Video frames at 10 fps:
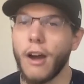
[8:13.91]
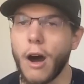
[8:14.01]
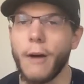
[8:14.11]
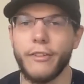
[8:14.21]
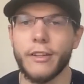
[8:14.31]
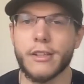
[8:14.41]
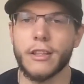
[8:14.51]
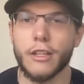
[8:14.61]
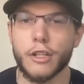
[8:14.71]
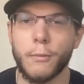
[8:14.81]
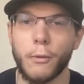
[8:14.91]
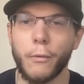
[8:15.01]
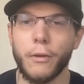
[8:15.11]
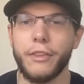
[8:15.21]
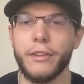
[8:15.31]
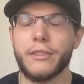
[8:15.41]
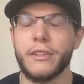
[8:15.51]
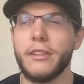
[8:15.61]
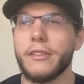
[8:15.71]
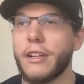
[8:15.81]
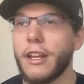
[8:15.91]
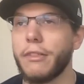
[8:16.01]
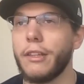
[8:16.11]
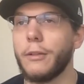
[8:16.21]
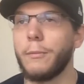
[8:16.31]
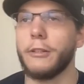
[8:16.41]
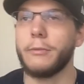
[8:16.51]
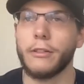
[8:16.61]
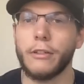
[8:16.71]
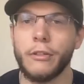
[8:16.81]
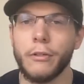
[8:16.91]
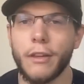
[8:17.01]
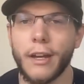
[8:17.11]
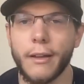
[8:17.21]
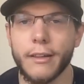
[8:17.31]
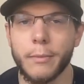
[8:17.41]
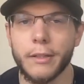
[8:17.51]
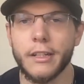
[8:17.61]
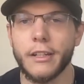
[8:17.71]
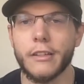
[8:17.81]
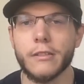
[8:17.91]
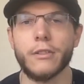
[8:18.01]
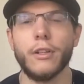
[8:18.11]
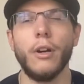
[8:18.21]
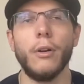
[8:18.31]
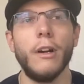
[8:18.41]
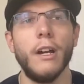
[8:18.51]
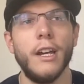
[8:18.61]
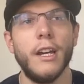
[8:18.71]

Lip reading: obvious at this point what this is, and I think you probably already knew that at the beginning of the show.